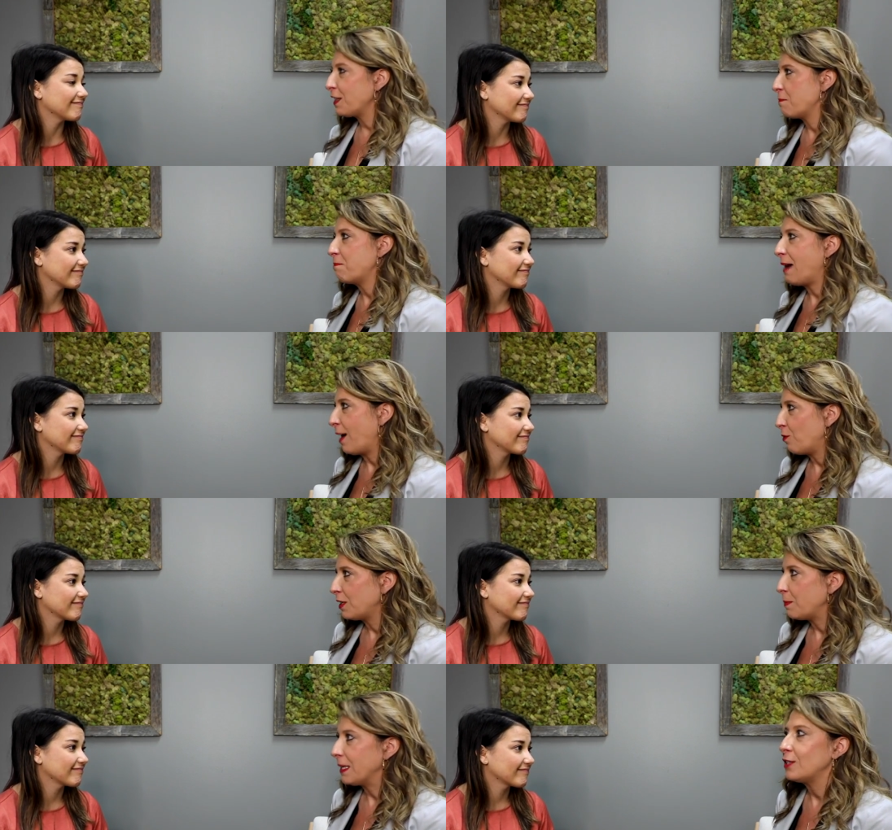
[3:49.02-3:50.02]

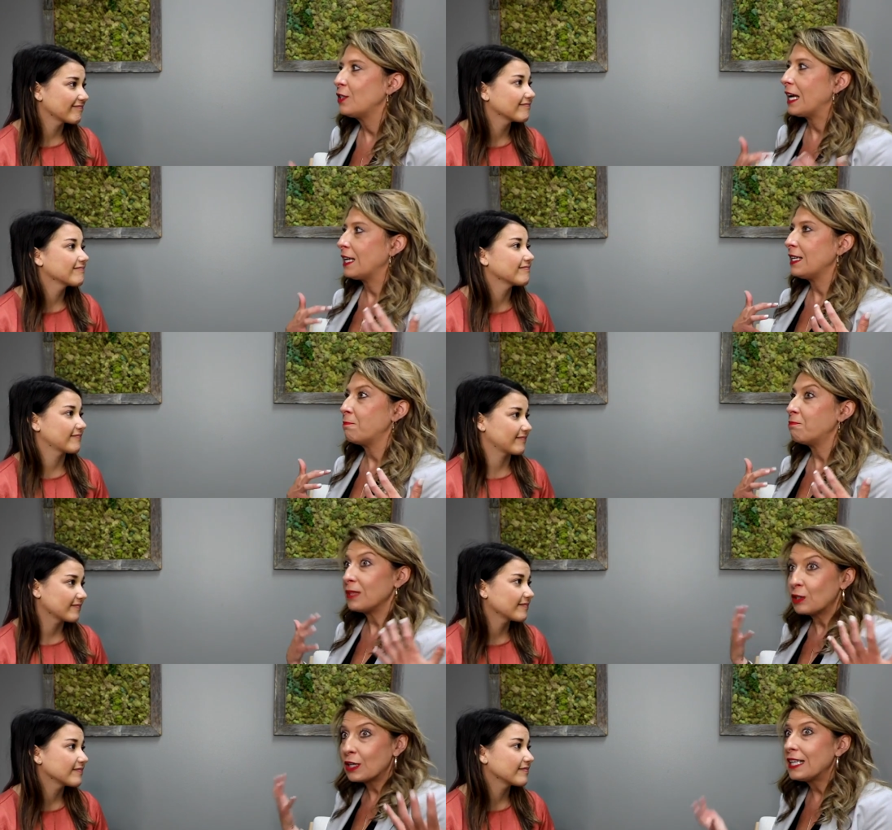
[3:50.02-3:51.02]
Speaker 1: empowered because they're in a
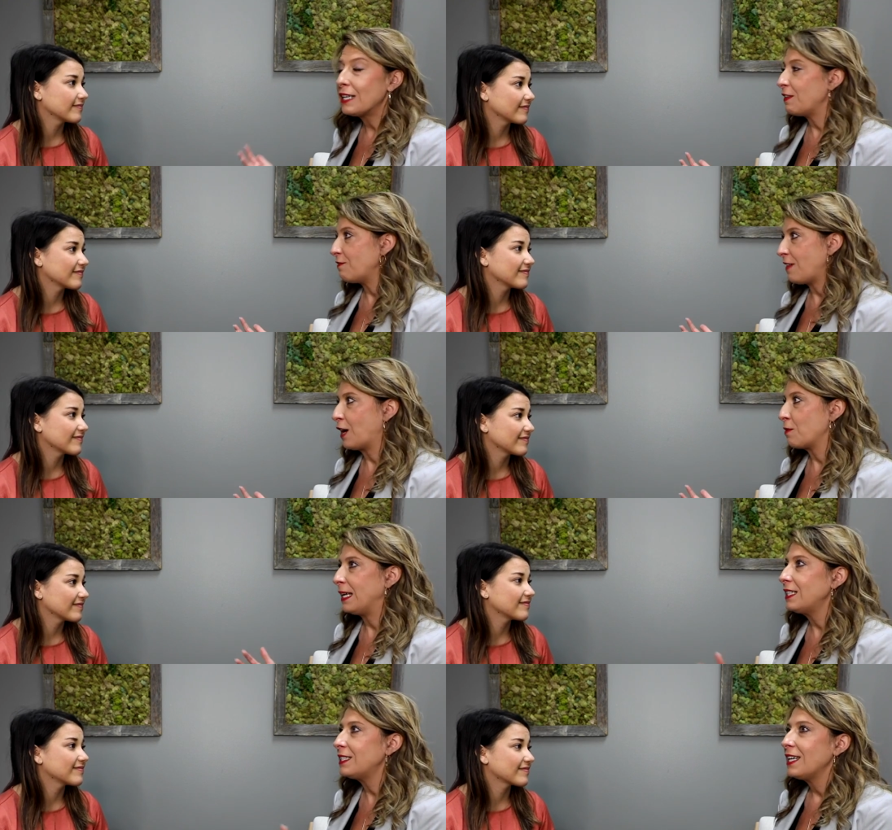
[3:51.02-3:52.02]
creative
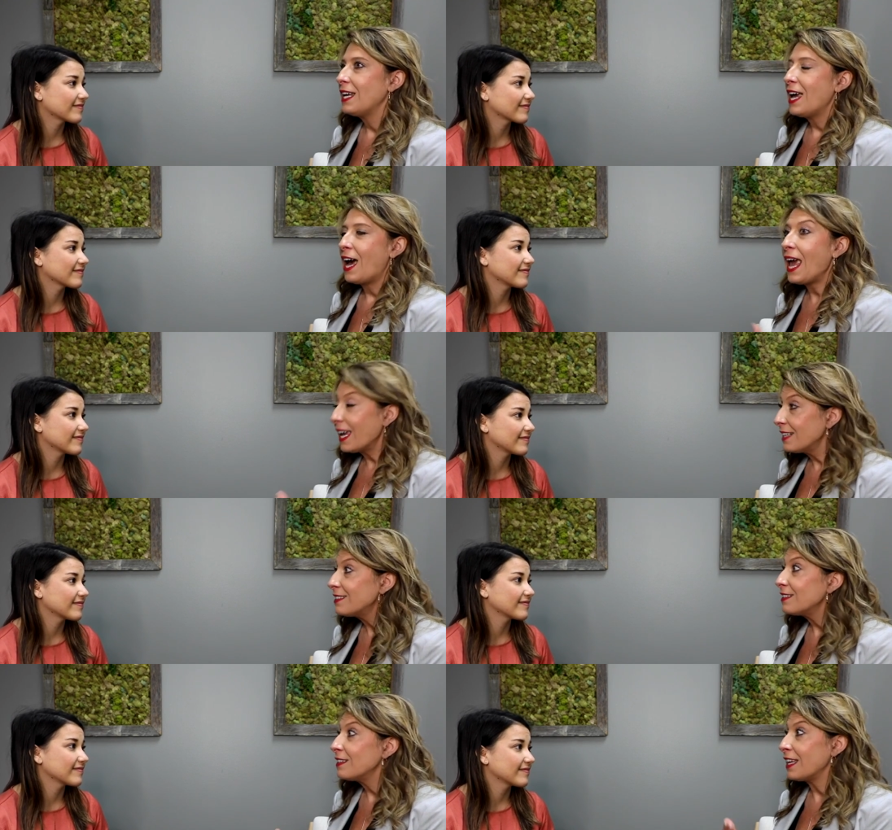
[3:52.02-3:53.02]
environment, and
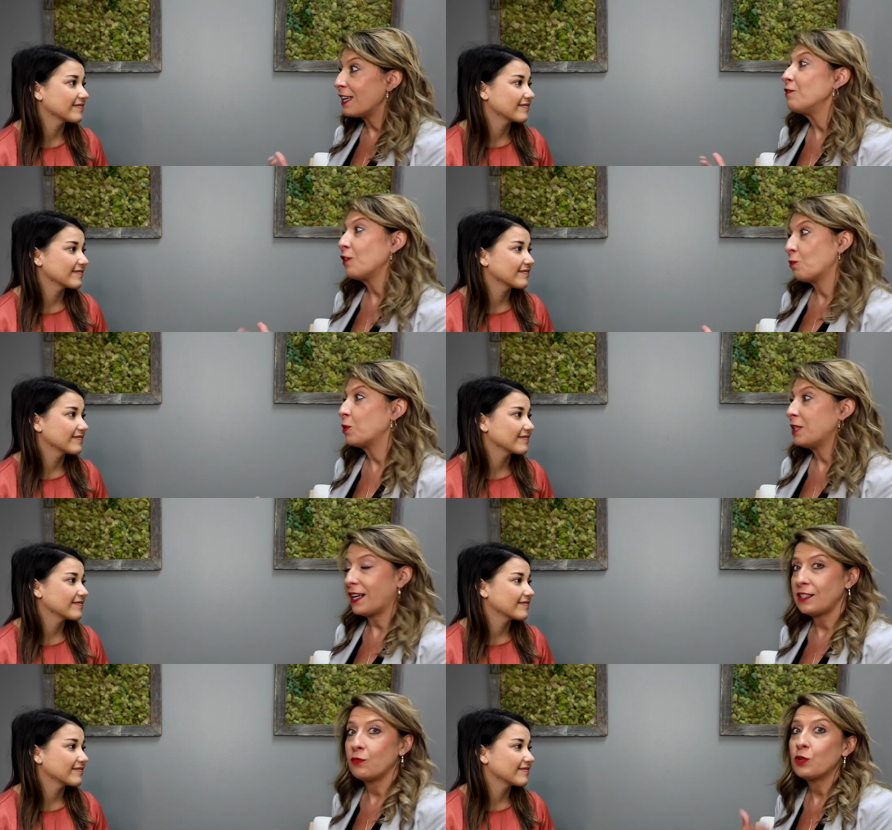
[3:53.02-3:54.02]
they can feel
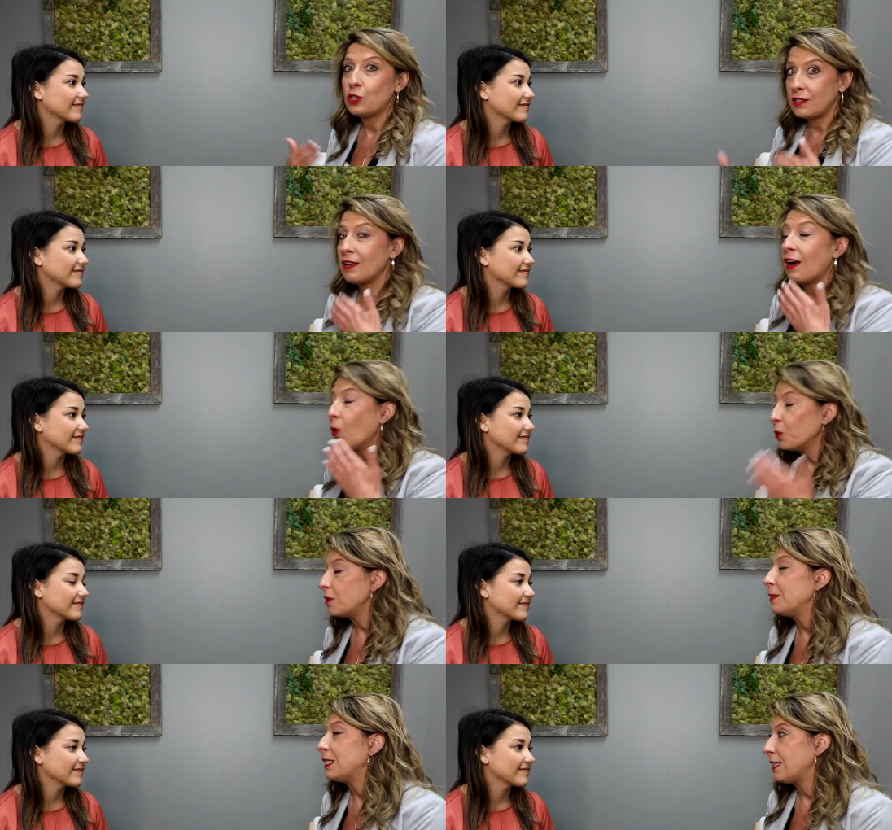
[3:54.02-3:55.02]
productive, which is
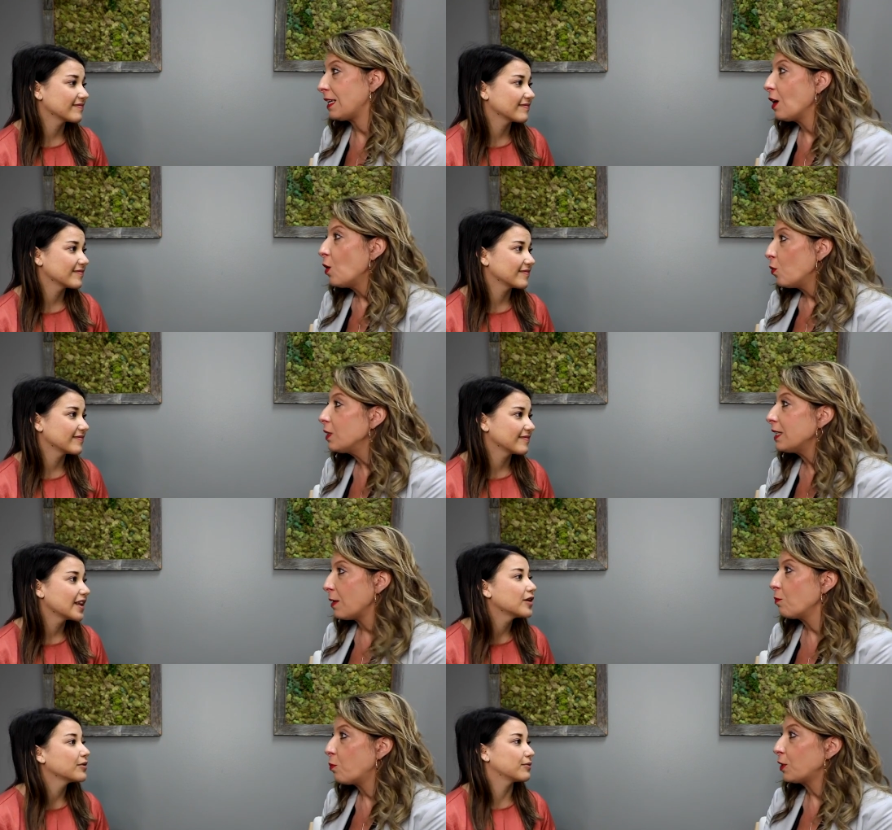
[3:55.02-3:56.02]
ultimately really
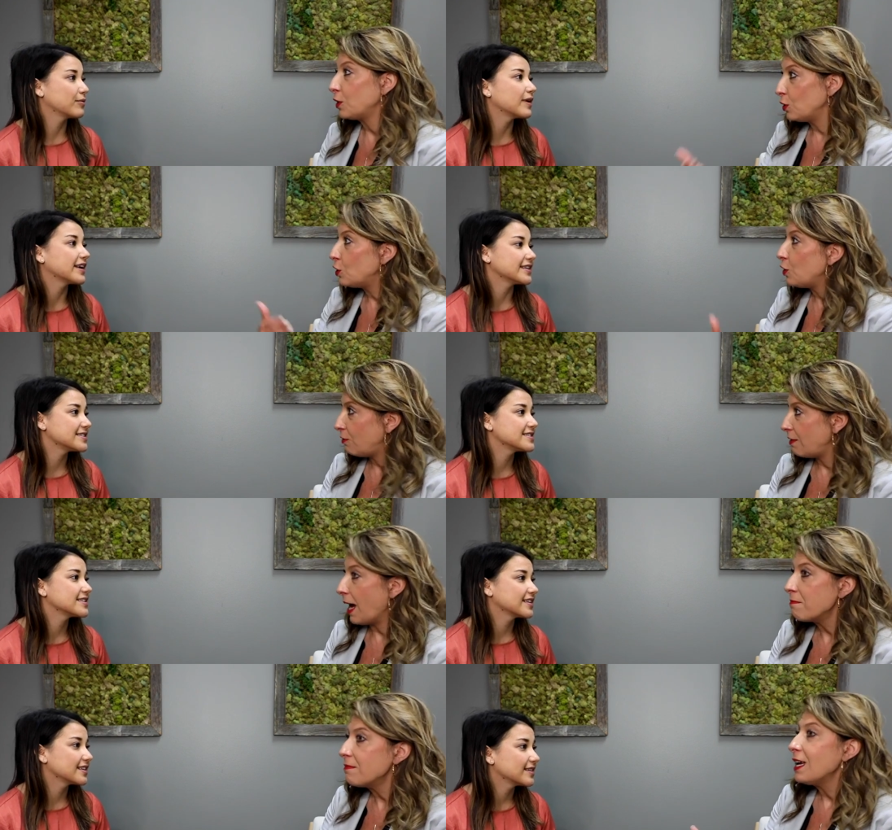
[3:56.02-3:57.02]
important to
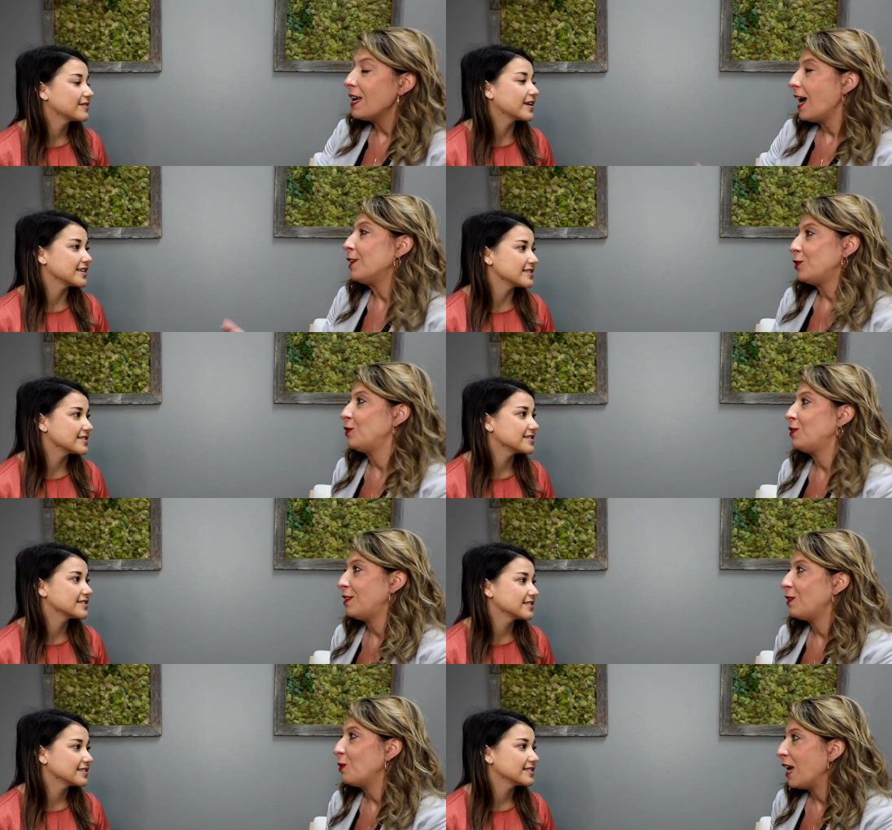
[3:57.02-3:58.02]
them and to
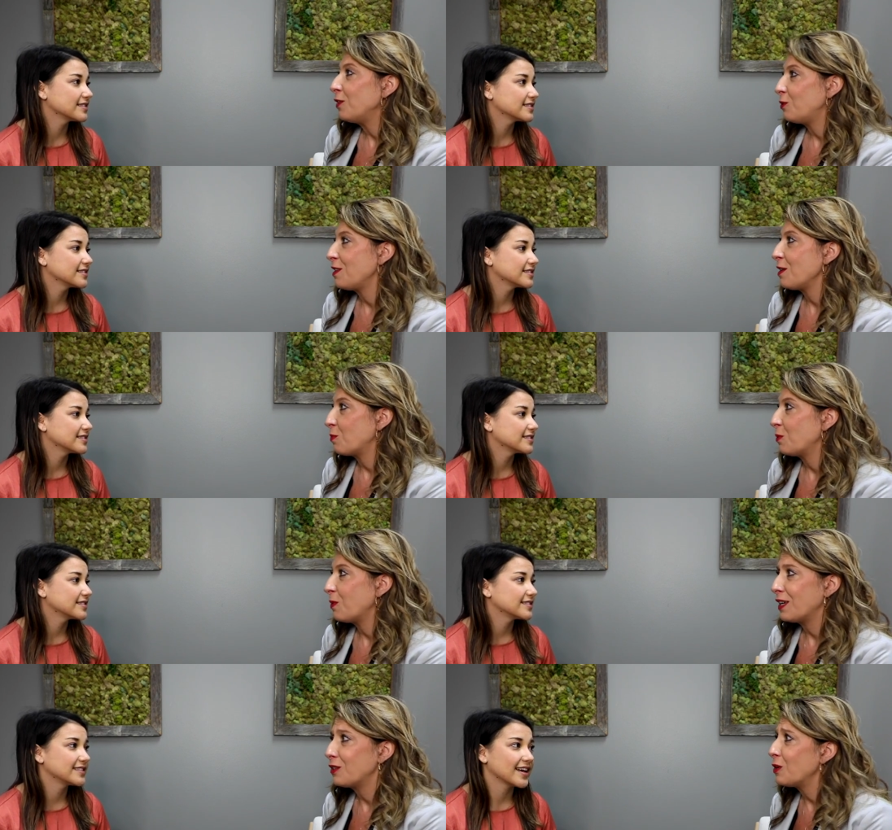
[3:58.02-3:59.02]
the
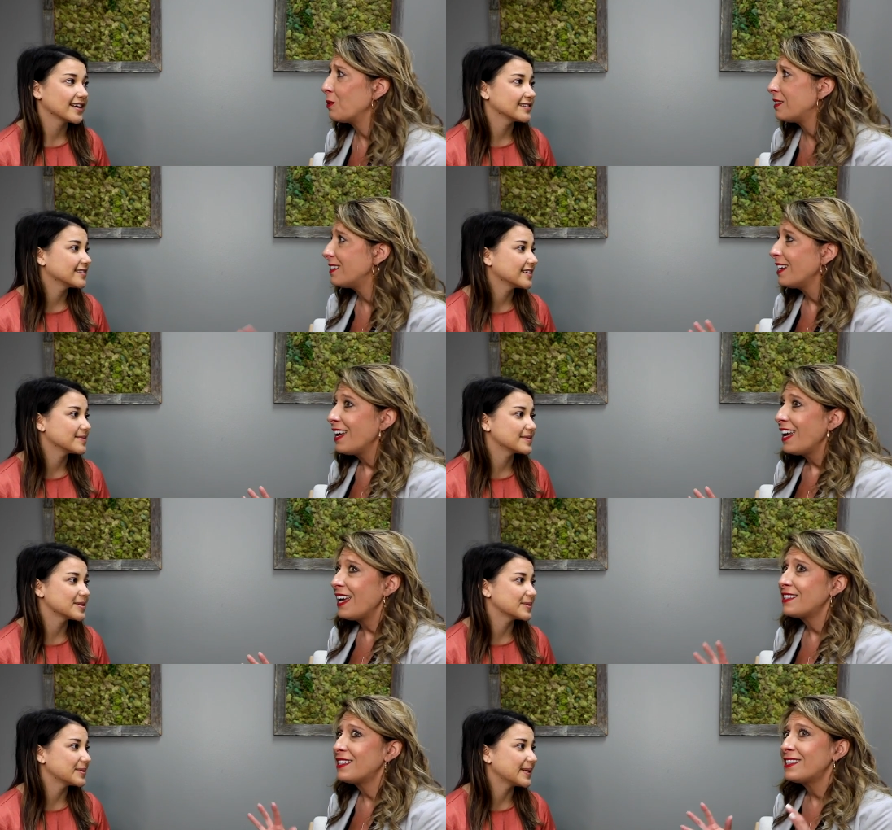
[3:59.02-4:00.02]
employer. So it's
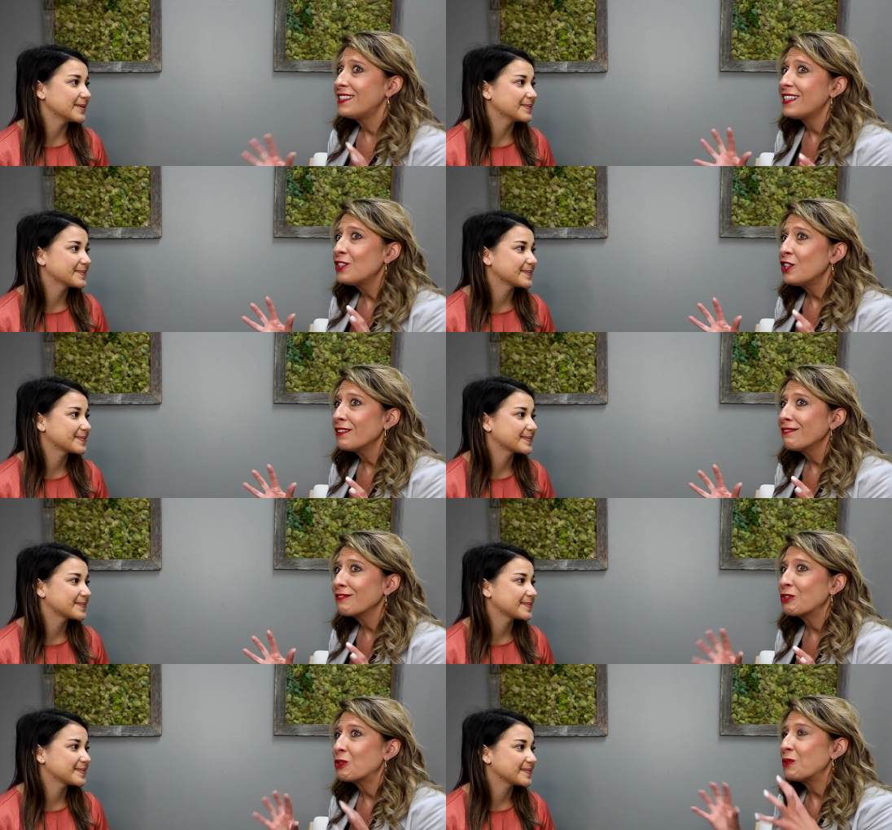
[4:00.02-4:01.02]
such a
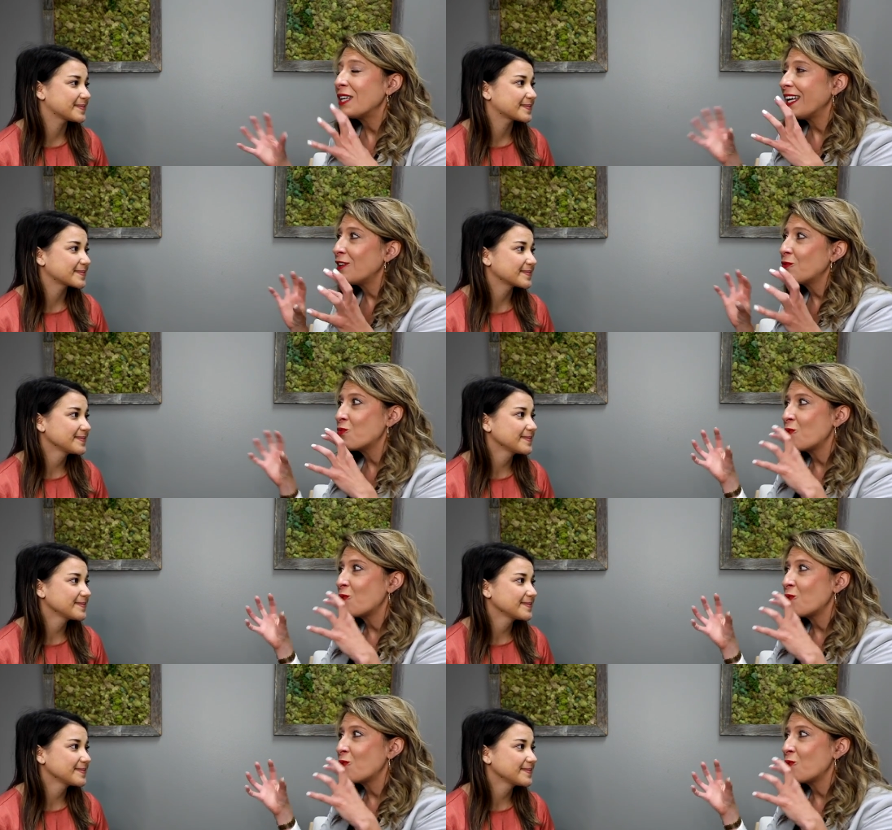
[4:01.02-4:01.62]
creative